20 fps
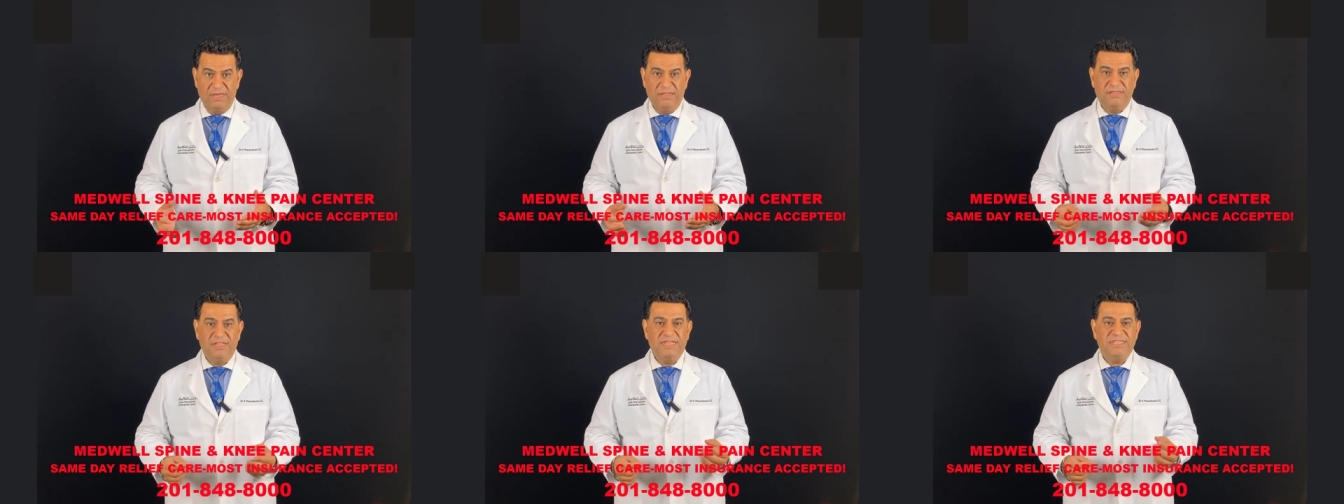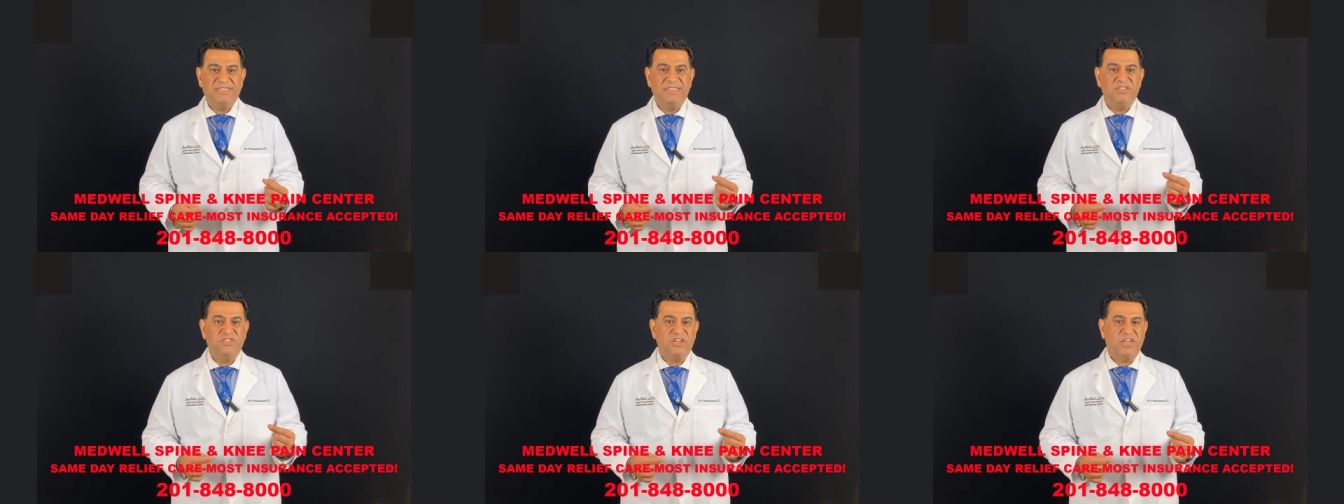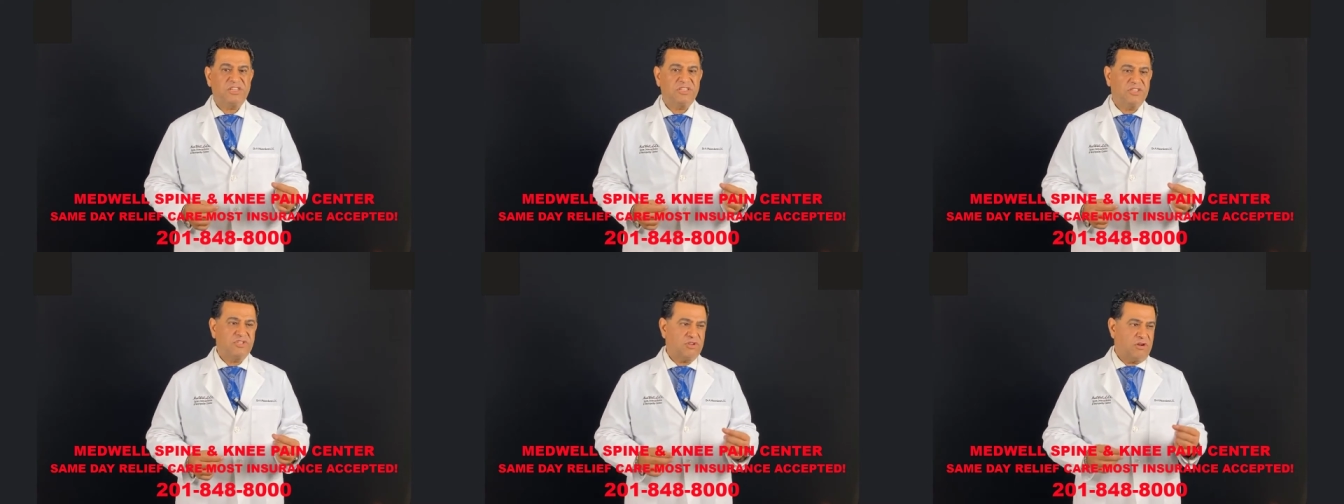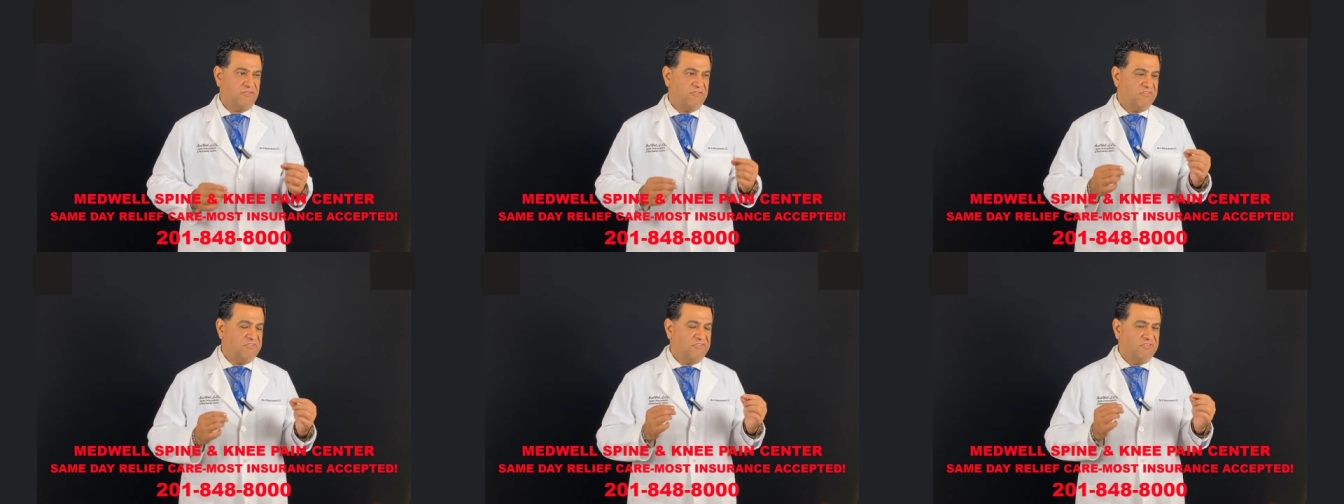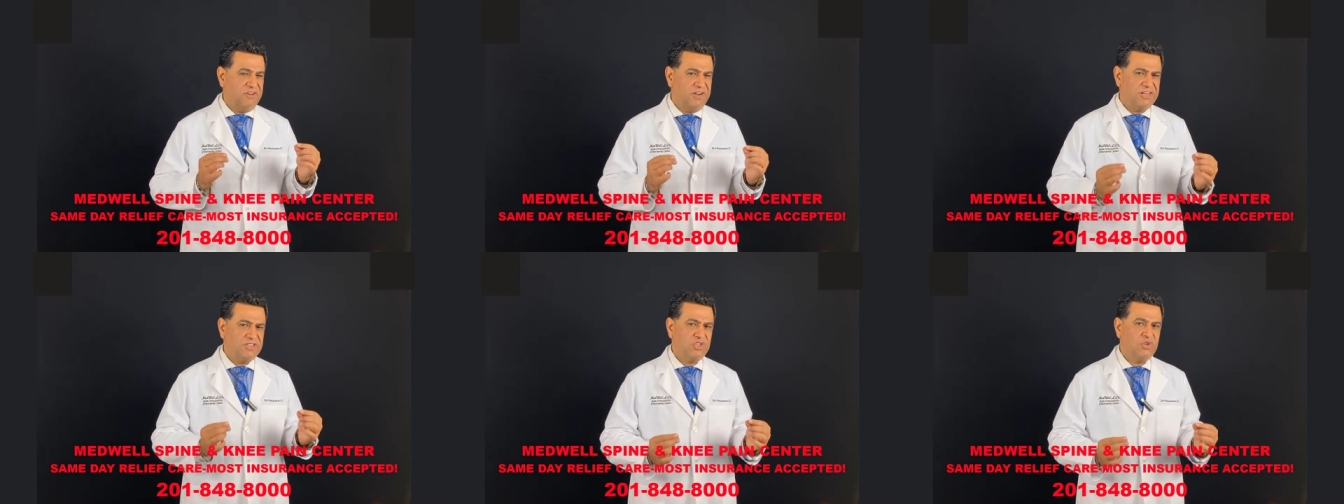These injections are
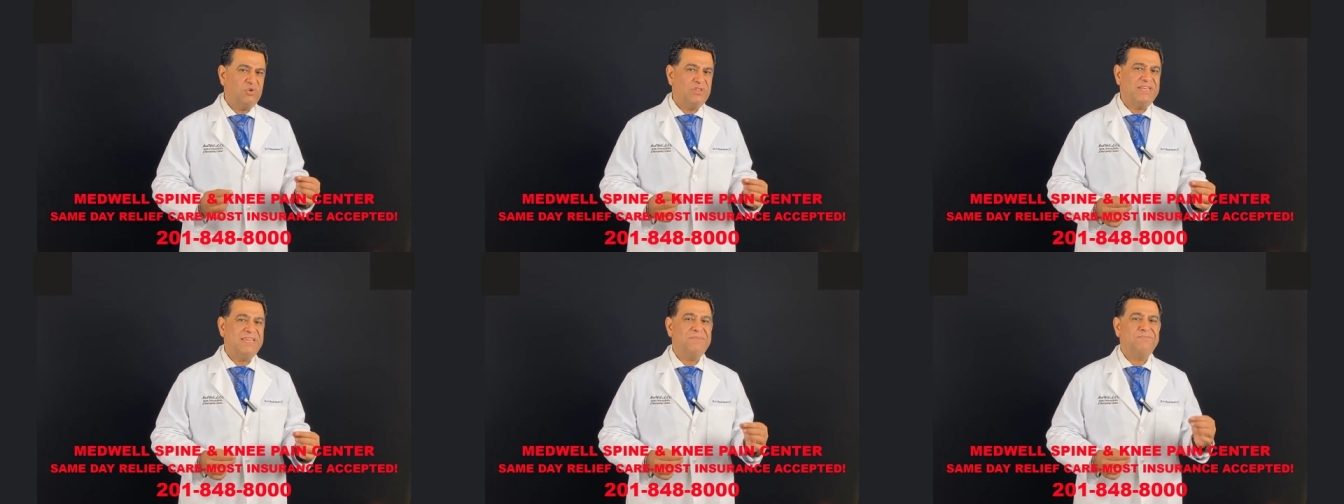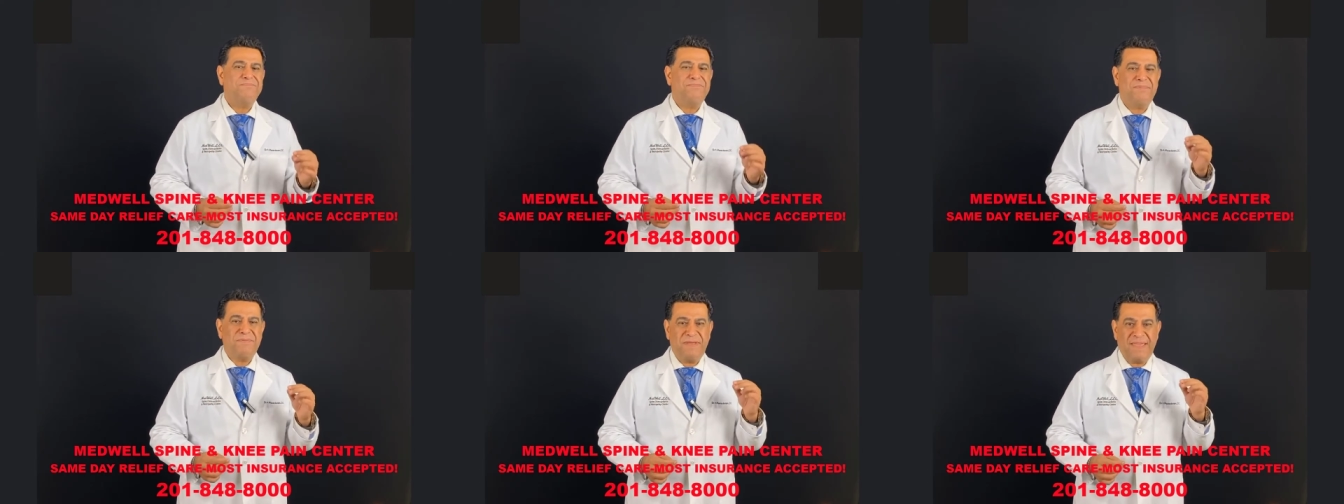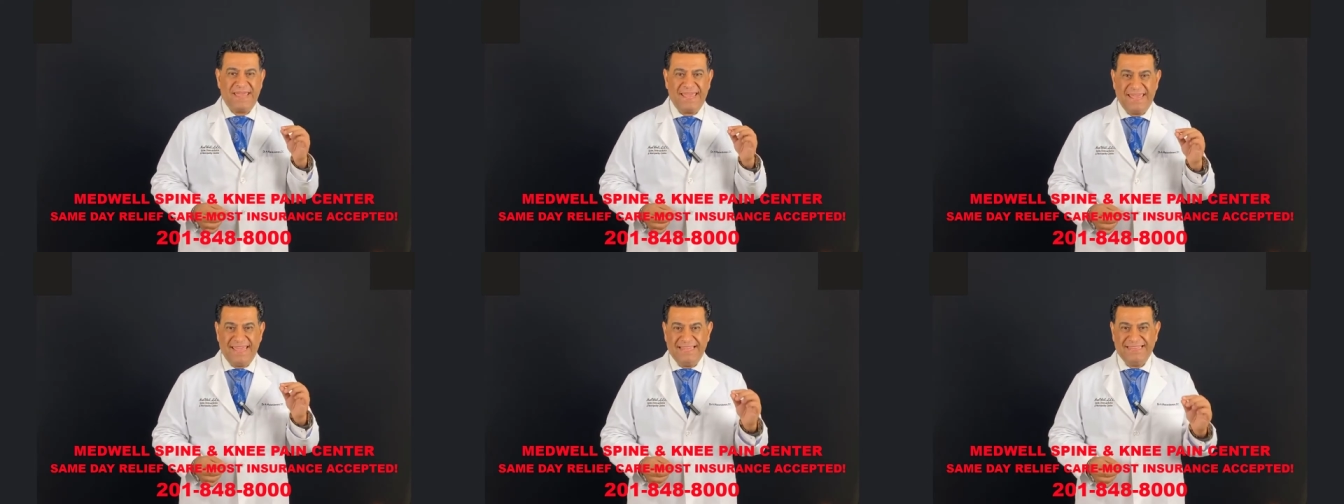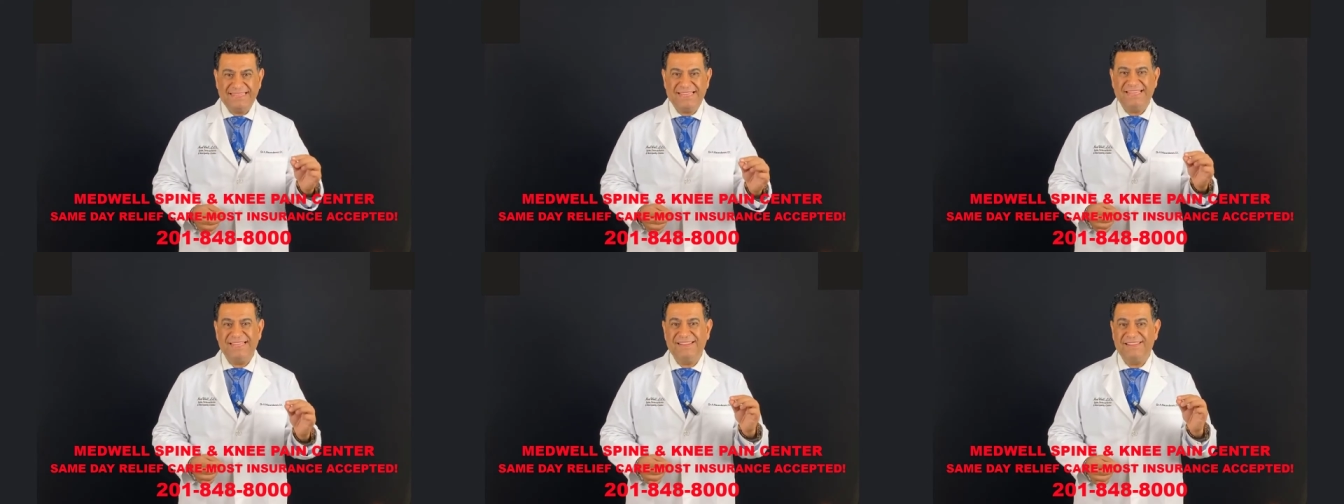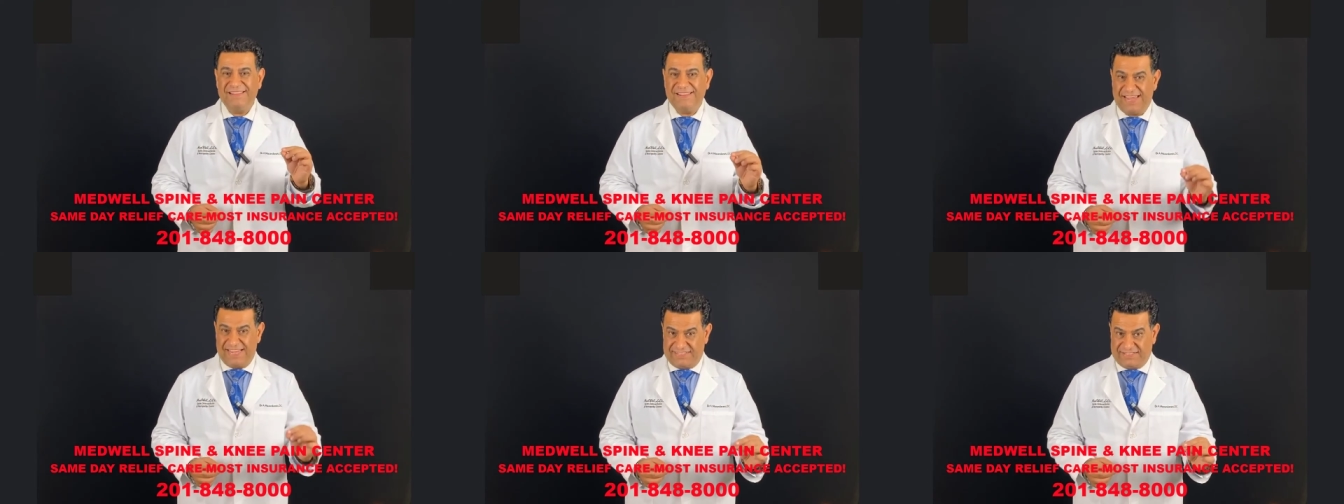virtually
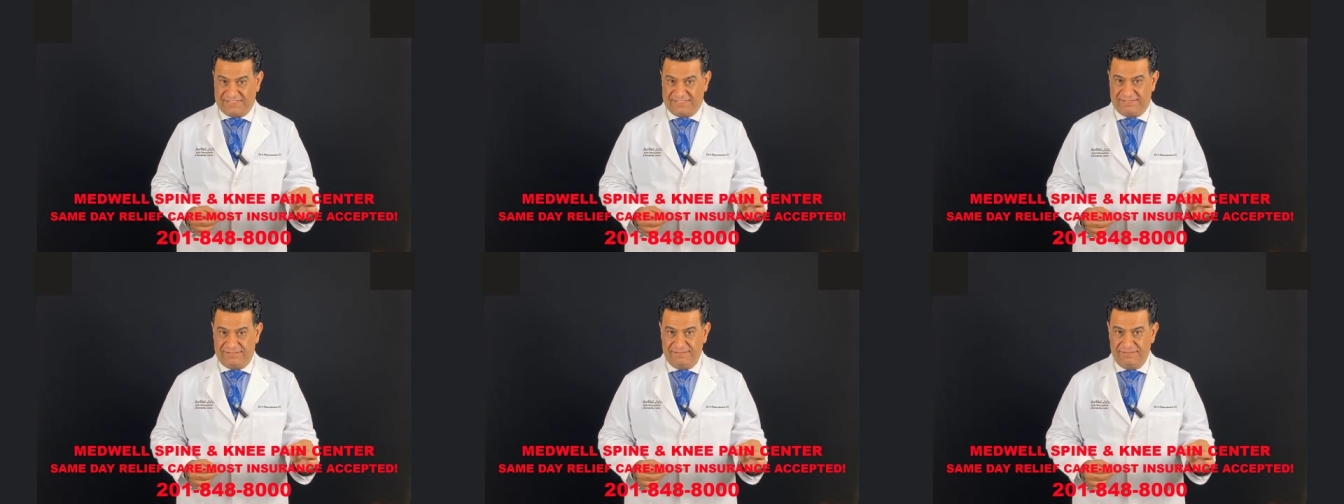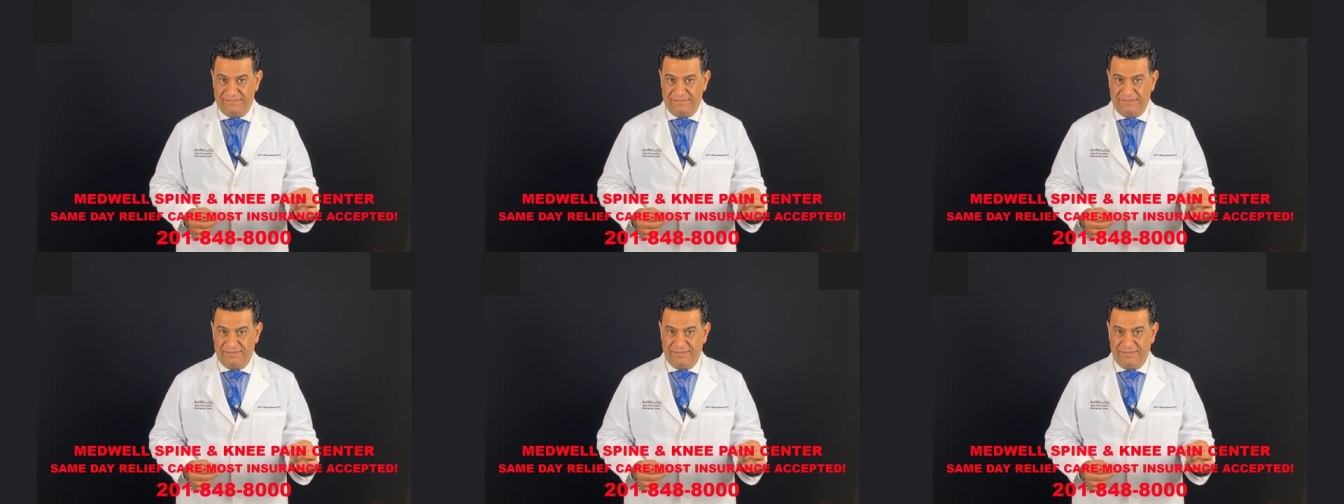painless.